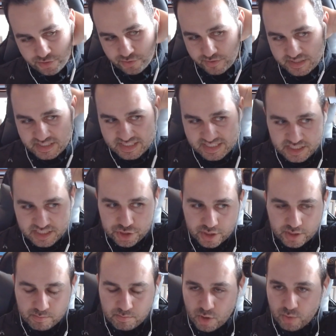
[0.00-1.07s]

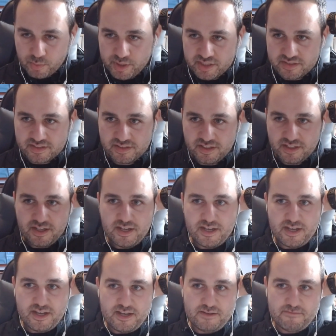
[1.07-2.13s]
Strategic moment.
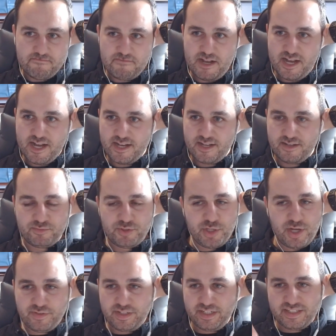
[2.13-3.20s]
Um, do you
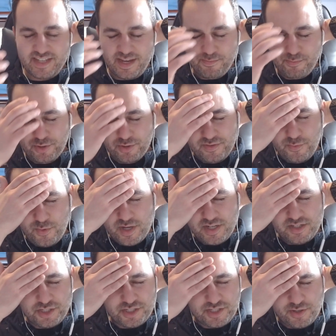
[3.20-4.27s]
have an example of one,
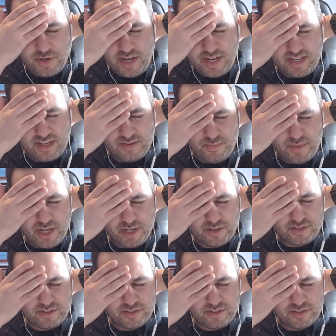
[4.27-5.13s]
just so I can better